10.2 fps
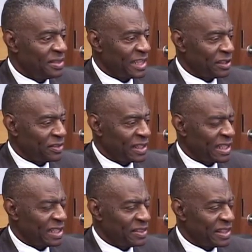
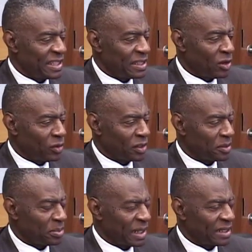the owner of
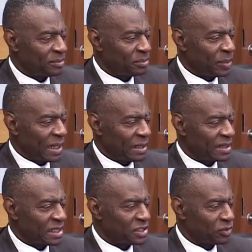the
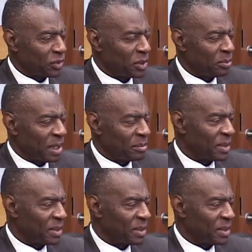plantation wanted my